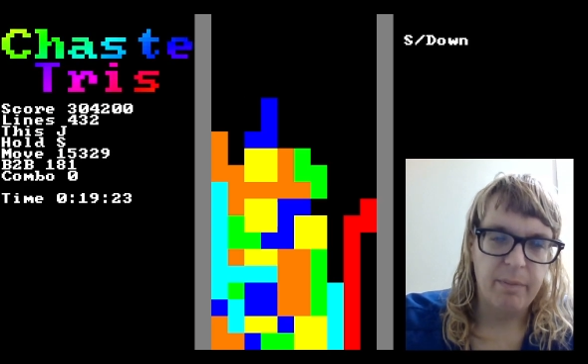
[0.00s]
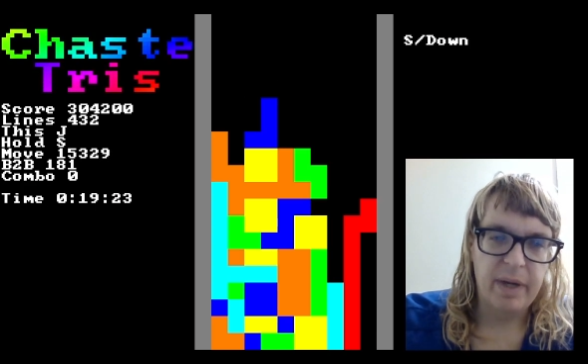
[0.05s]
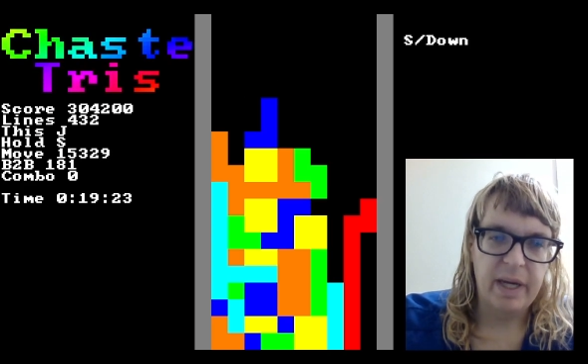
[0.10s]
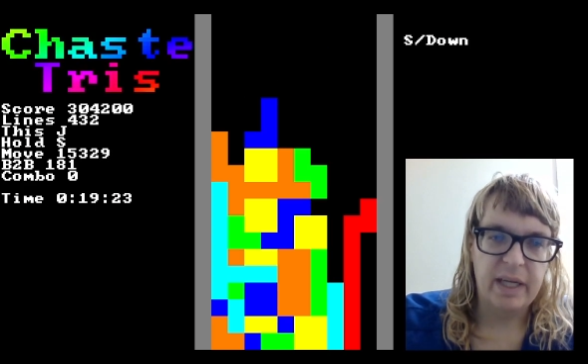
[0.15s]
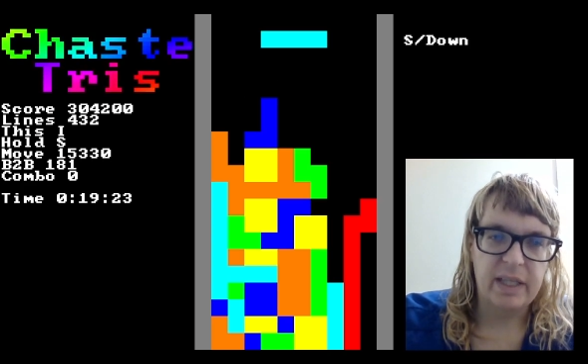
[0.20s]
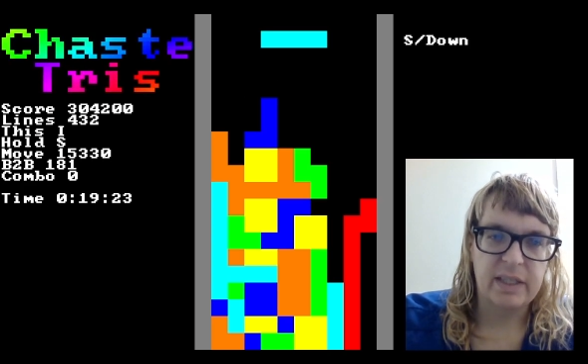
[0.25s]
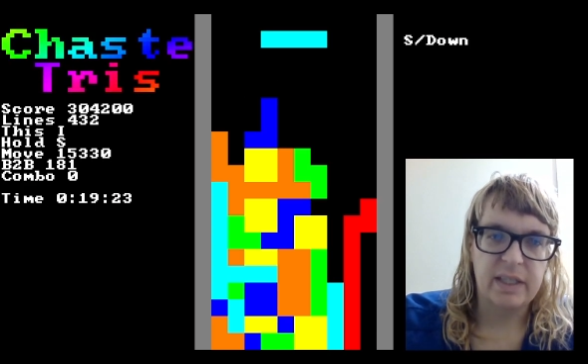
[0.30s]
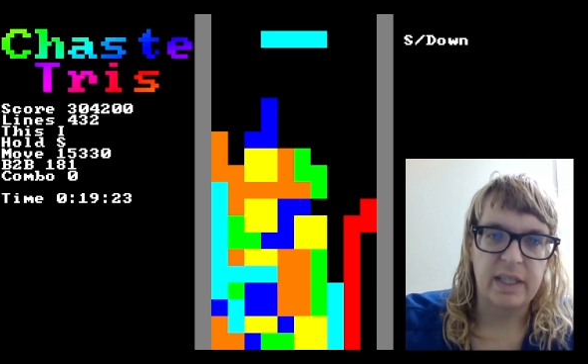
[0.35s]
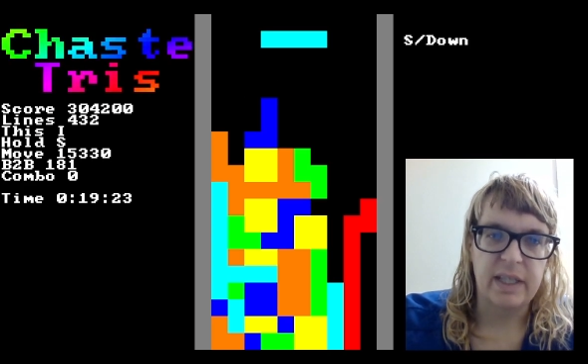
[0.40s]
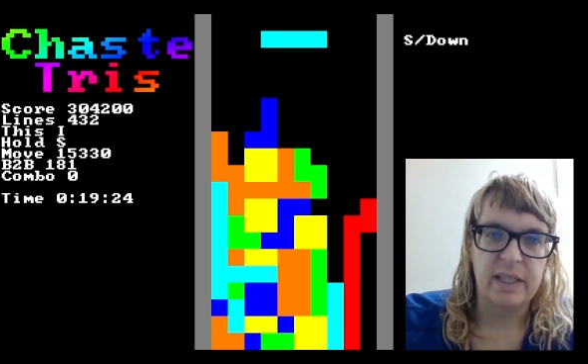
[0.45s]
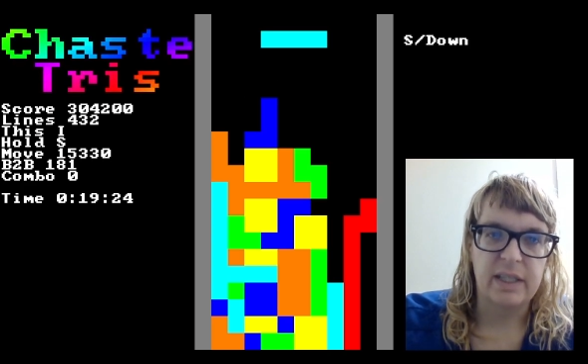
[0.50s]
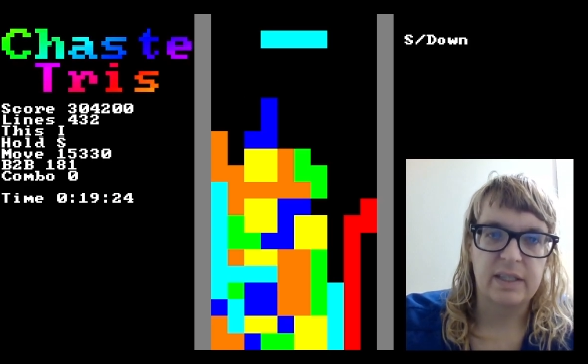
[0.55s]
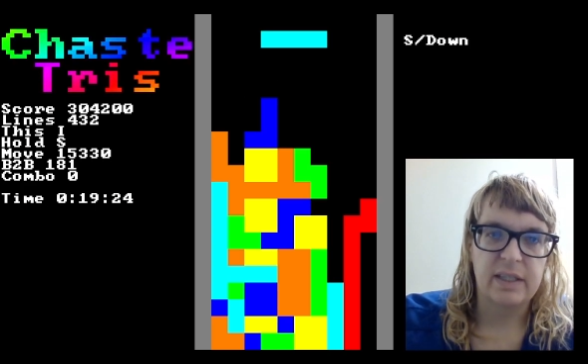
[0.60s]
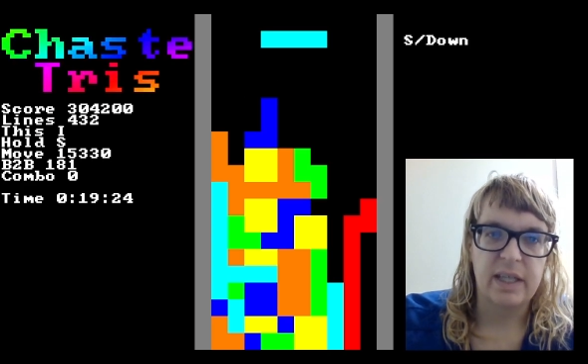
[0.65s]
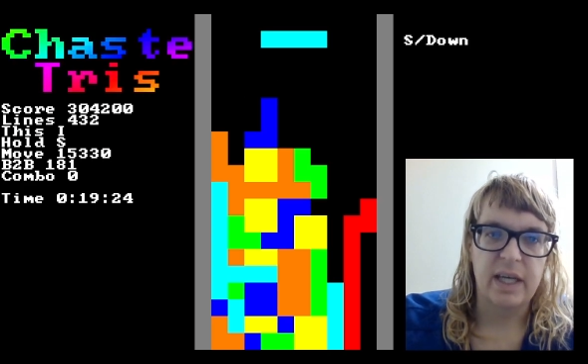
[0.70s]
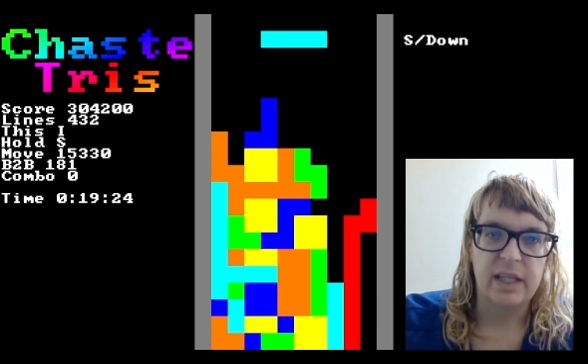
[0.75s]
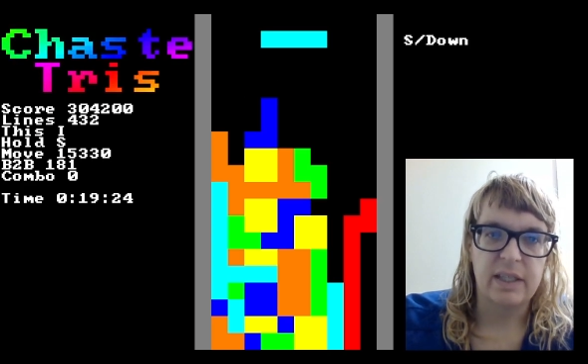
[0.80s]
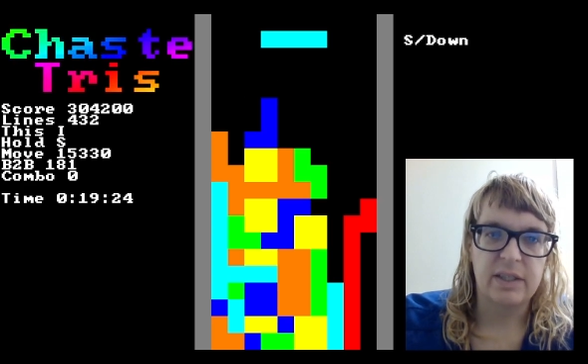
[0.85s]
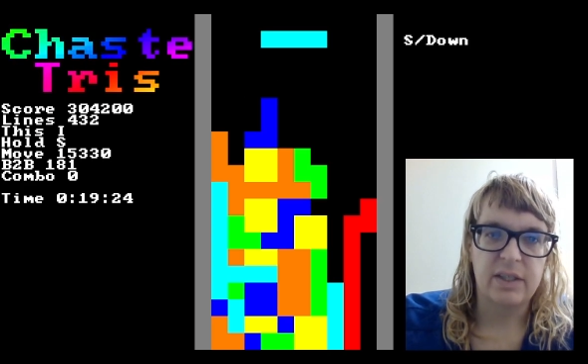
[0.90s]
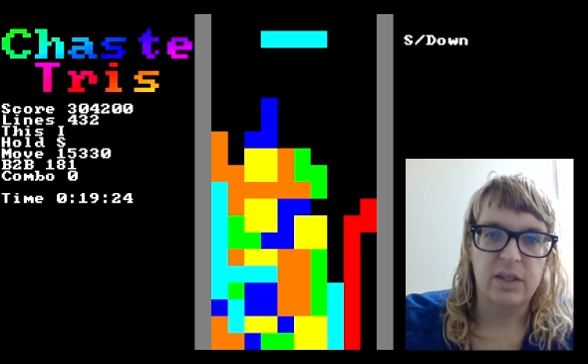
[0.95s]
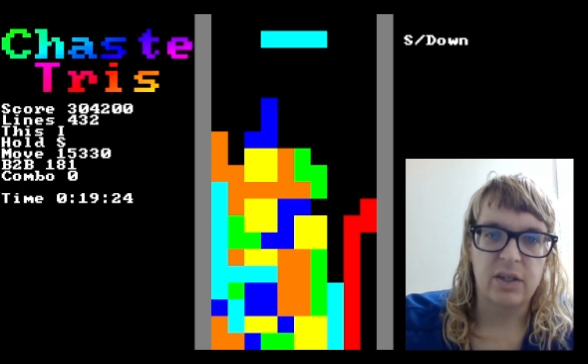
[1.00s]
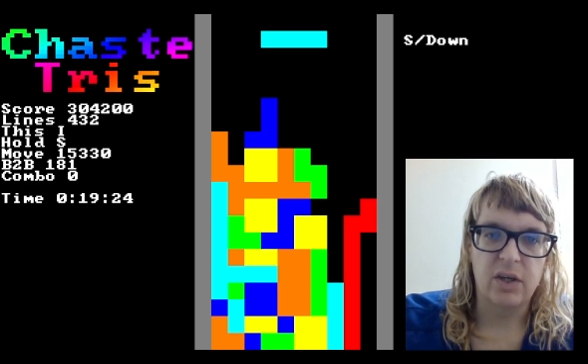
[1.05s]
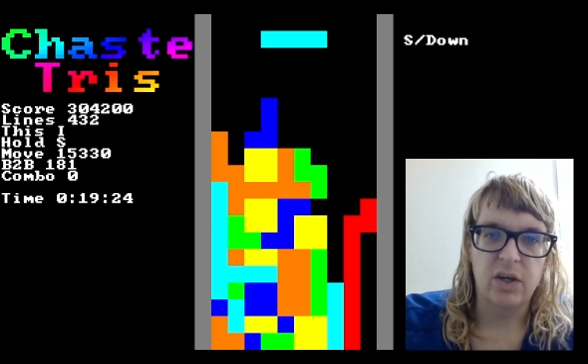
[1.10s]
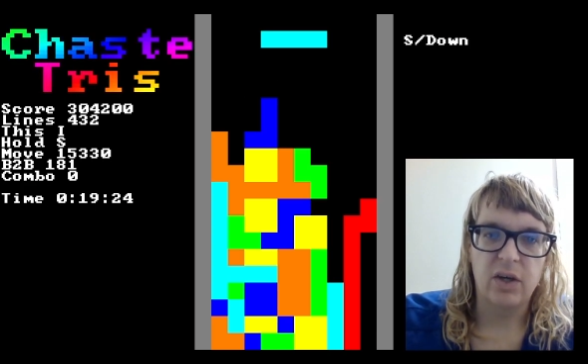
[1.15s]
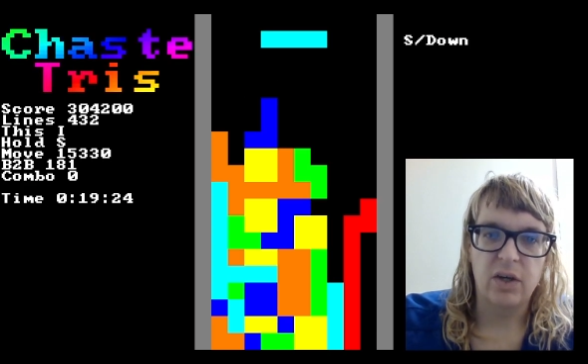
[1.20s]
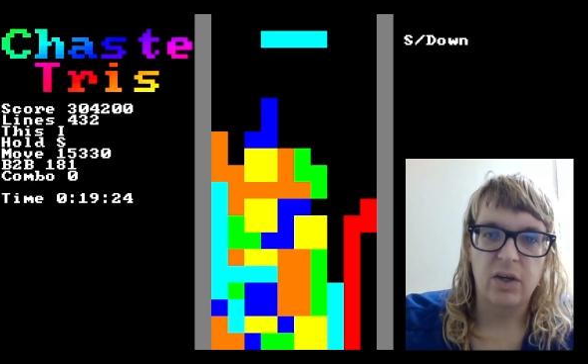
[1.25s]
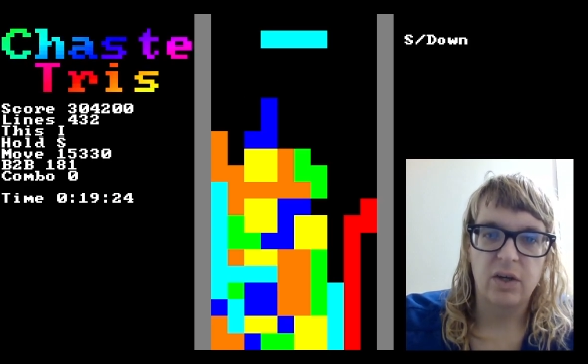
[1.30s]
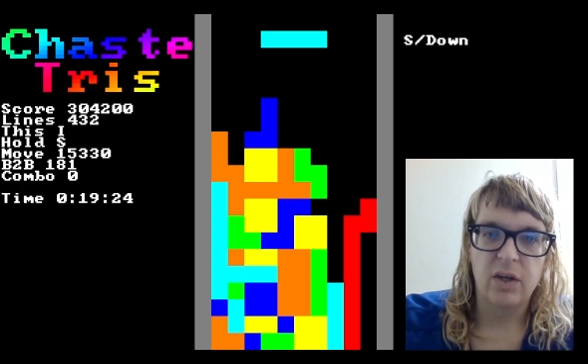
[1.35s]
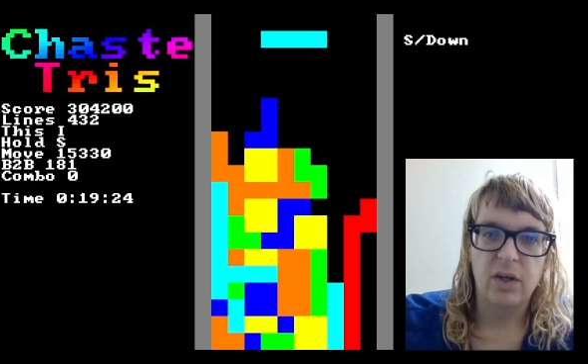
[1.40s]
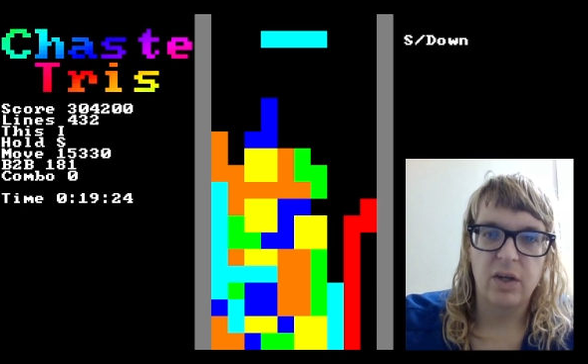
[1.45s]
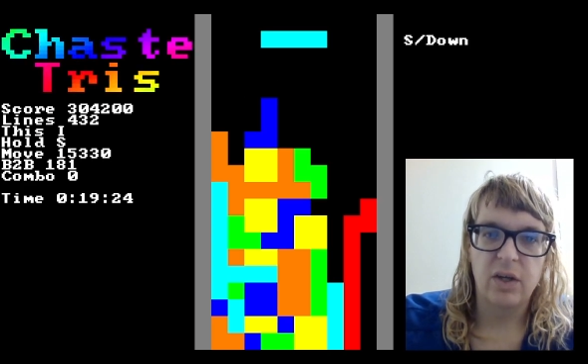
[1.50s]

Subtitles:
makes any sense at all.